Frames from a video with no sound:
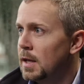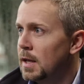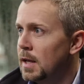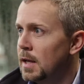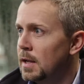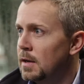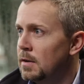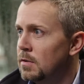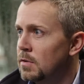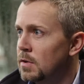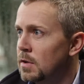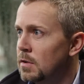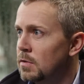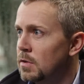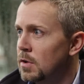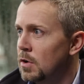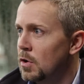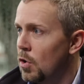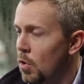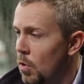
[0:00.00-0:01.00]
And
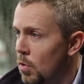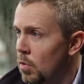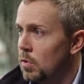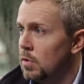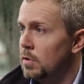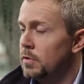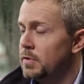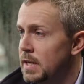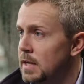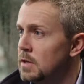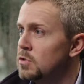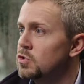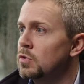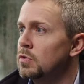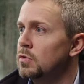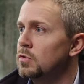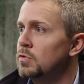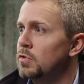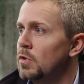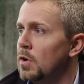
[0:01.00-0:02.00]
the coal
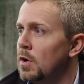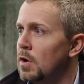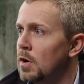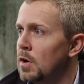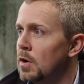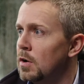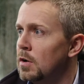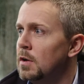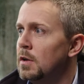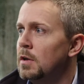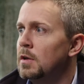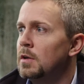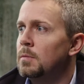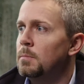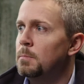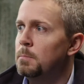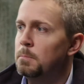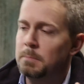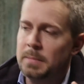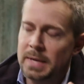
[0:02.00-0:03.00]
dangers are
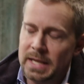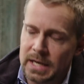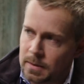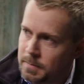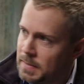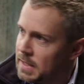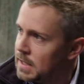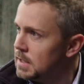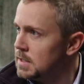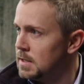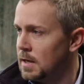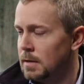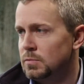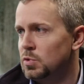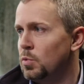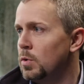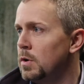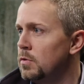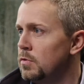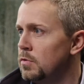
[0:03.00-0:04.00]
many, many
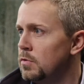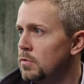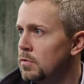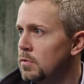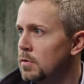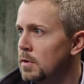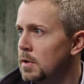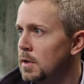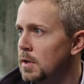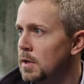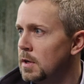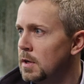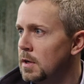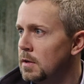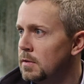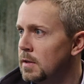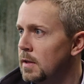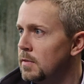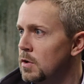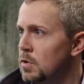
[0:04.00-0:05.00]
times worse
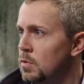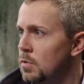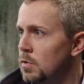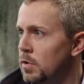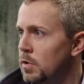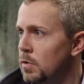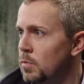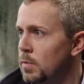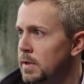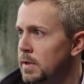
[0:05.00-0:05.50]
than the nuclear